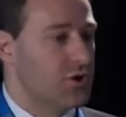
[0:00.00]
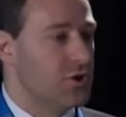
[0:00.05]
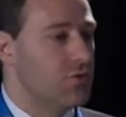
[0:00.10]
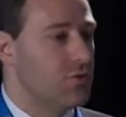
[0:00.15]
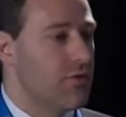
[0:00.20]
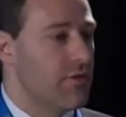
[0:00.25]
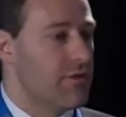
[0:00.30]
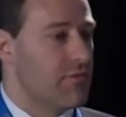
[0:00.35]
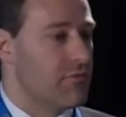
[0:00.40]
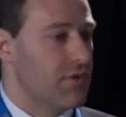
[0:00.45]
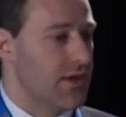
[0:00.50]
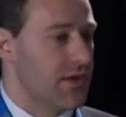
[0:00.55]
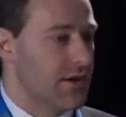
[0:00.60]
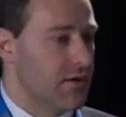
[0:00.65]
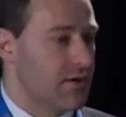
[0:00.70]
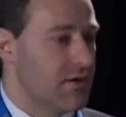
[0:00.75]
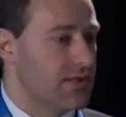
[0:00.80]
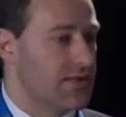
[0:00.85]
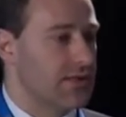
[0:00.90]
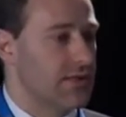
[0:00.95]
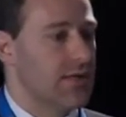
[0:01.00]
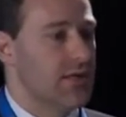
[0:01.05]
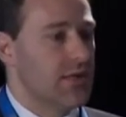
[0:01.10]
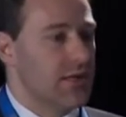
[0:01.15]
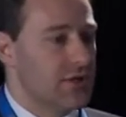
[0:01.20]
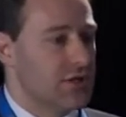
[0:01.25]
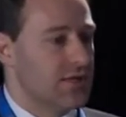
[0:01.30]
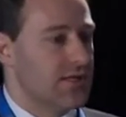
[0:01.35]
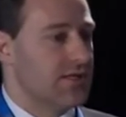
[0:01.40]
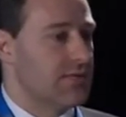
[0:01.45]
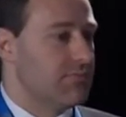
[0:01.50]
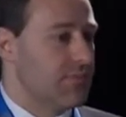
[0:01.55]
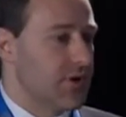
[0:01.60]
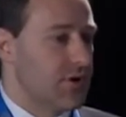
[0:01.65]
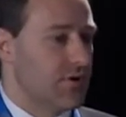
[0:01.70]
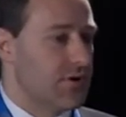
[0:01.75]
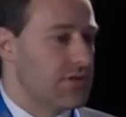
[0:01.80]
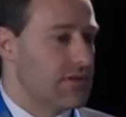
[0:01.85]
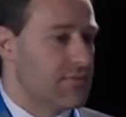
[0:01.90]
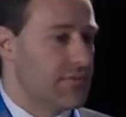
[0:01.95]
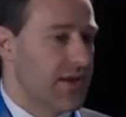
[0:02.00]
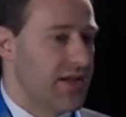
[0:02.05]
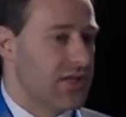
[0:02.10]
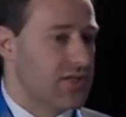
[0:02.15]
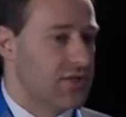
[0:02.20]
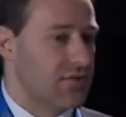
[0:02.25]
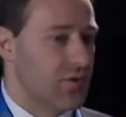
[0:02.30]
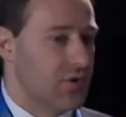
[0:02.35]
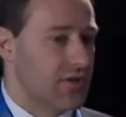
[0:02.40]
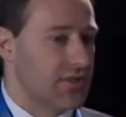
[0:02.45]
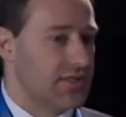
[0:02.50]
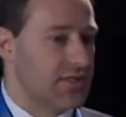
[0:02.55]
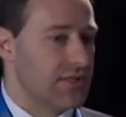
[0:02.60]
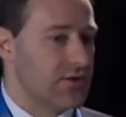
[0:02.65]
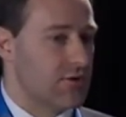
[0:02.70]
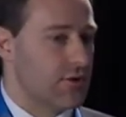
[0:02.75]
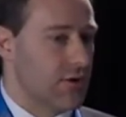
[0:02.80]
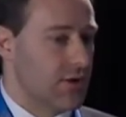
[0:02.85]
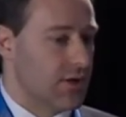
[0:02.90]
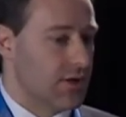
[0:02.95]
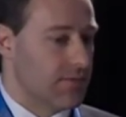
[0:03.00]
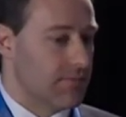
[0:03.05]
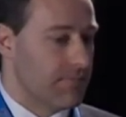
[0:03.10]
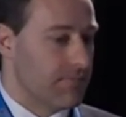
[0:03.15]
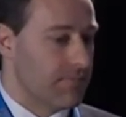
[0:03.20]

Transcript: 2, 3 years just because the patient wants it or not.